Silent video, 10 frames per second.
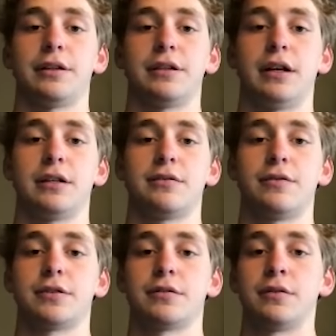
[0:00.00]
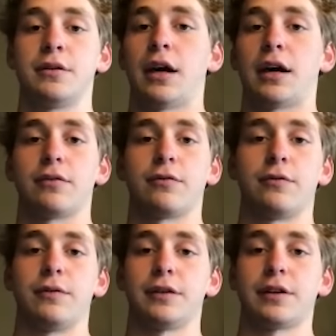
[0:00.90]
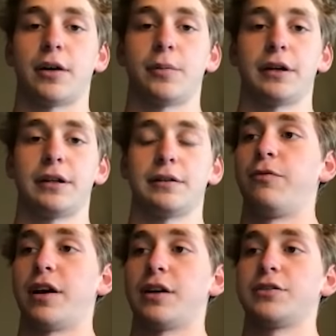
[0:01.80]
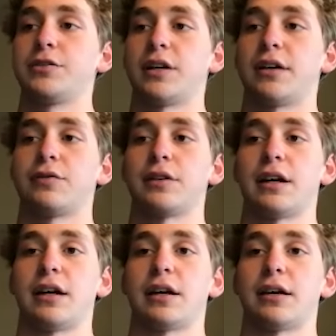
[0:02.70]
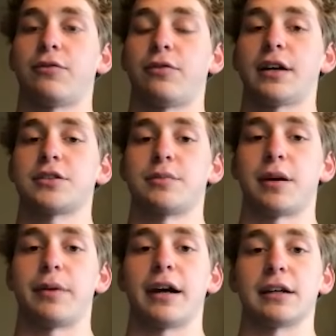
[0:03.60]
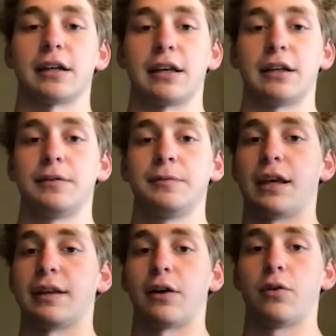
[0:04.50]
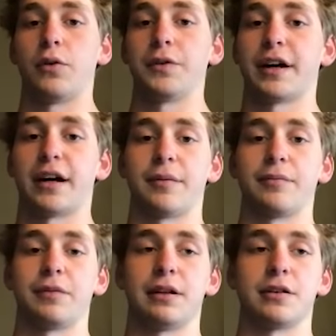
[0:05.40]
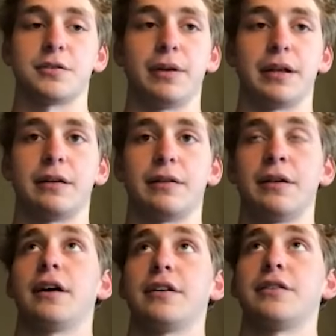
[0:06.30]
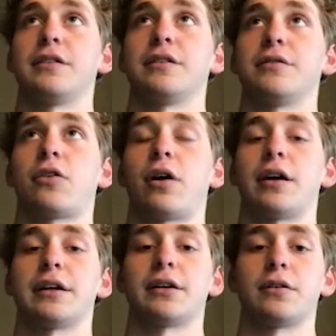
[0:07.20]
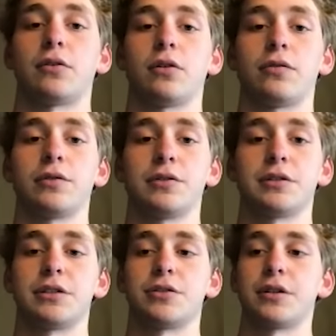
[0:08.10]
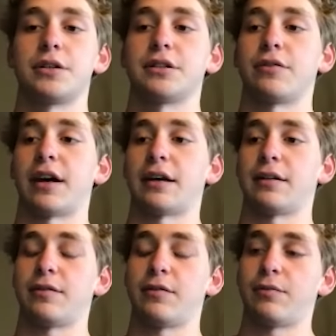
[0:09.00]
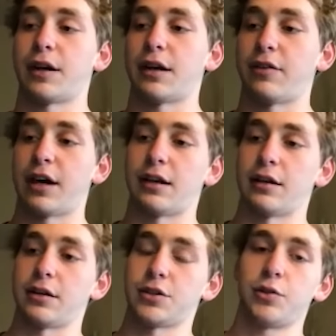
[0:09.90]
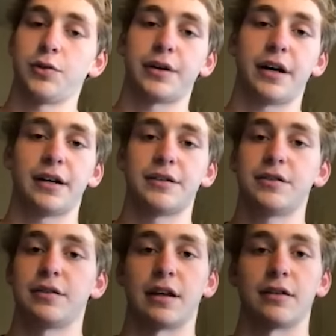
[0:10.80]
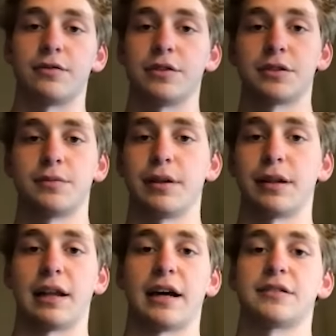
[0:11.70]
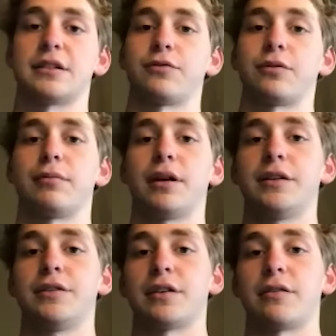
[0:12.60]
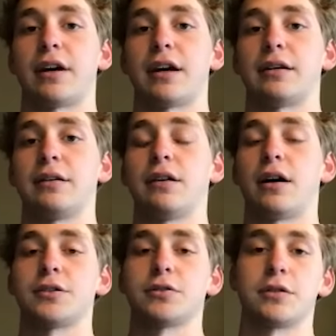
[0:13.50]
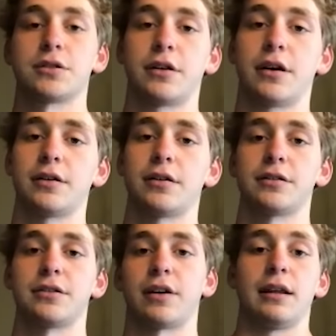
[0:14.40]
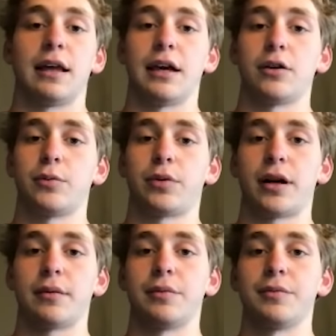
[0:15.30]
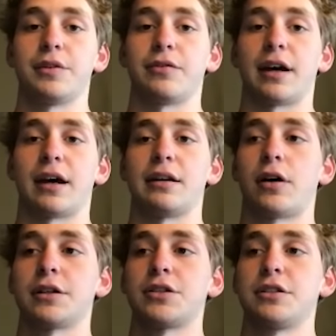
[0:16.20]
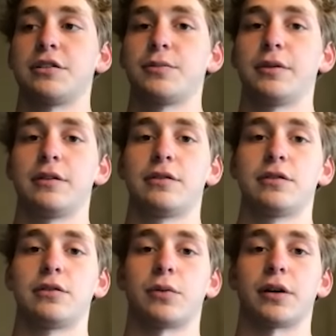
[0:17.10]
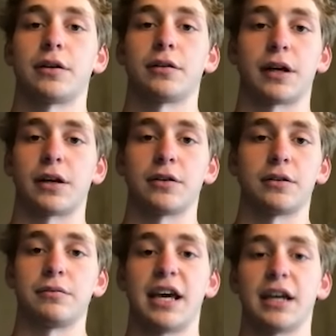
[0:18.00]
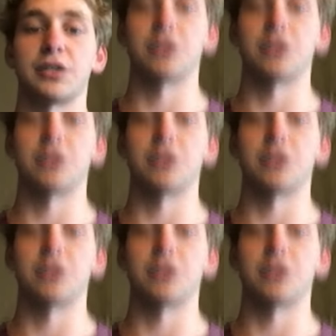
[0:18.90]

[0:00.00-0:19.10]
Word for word: the teenage division out of the entire planet. Very soon after that, I fractured my back again, and that whole time, there's been dozens of chronic overuse injuries. I've had I've had uh, shoulder knots that have just been lasting for months. I've had Osgood-Schlatters, I've had ankle problems, I've had chronic shin splints to where I couldn't take a